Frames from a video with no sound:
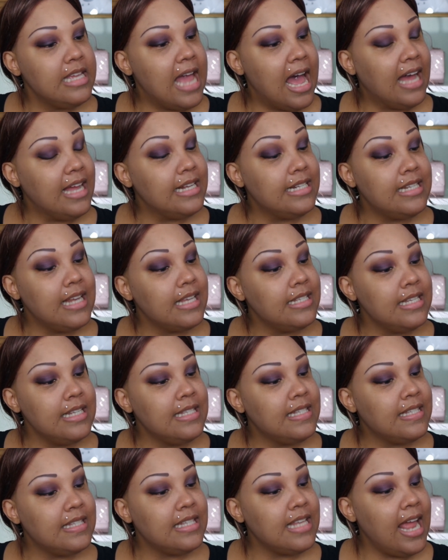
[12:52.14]
Yeah, it
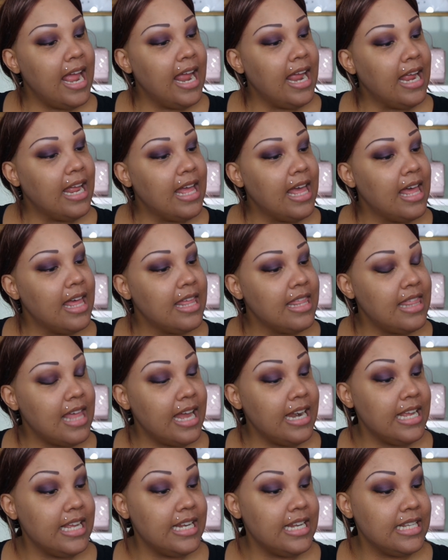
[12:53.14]
doesn't say
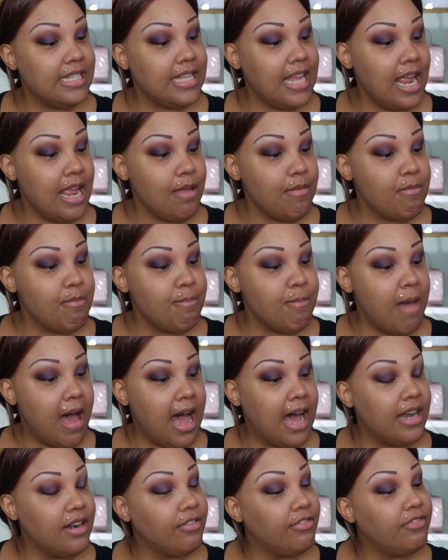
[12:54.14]
that it is a
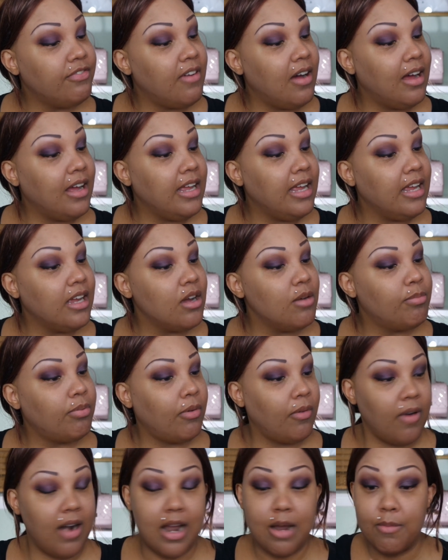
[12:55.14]
mattifying
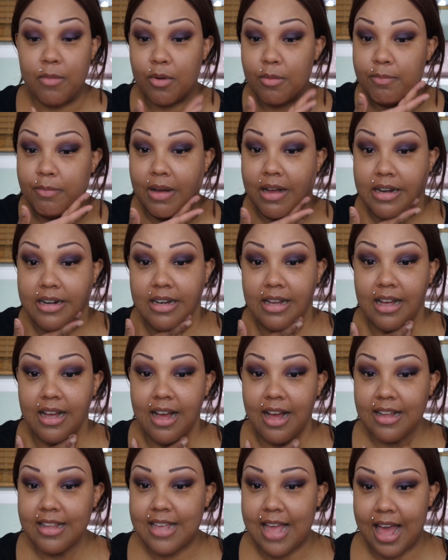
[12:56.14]
primer, but
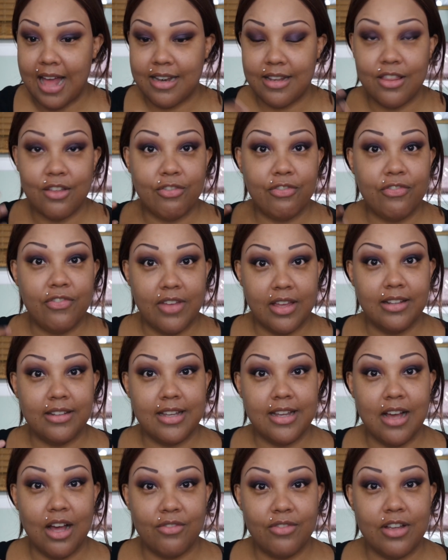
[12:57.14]
again, the
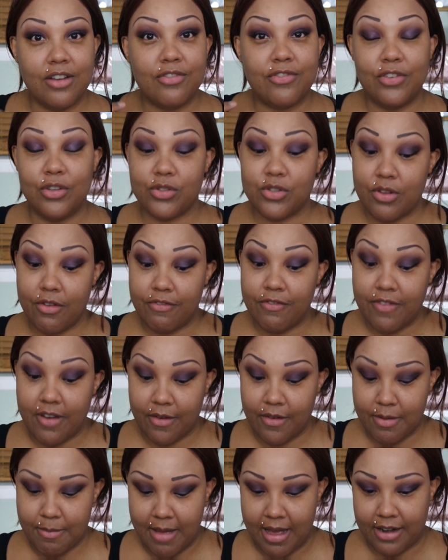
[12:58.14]
feeling of it feels
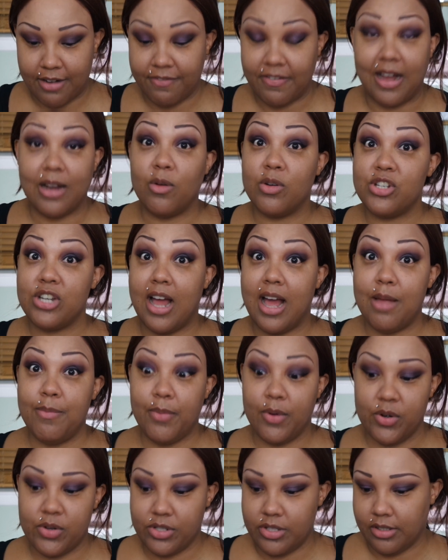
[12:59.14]
very mattifying, which I
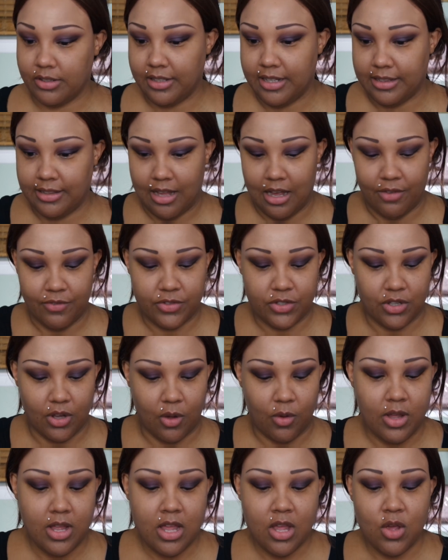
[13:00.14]
personally love.
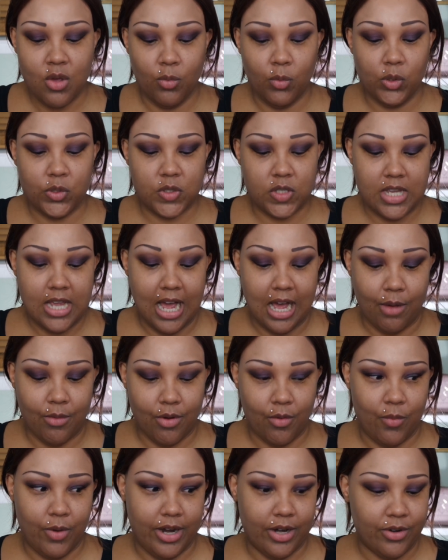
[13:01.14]
So we'll see
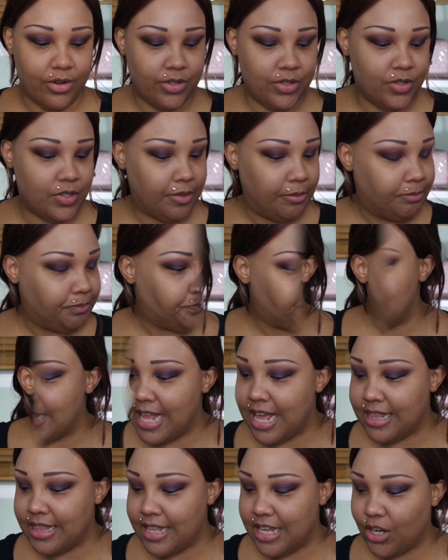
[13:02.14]
how it wears. And
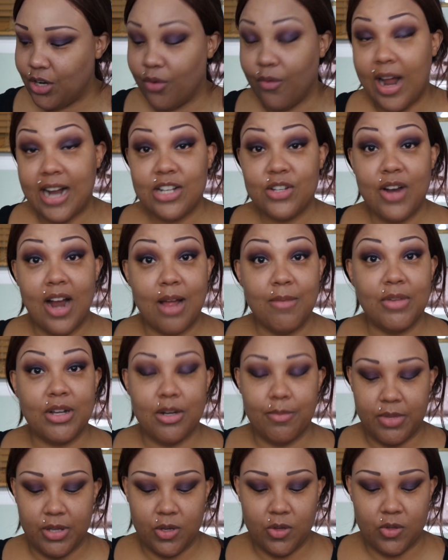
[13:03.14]
then the corrector I'm
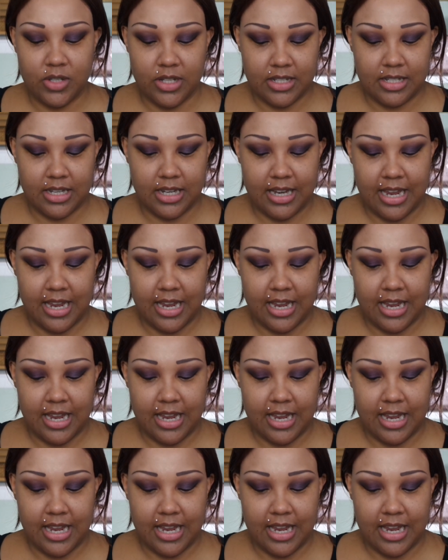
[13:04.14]
going to be using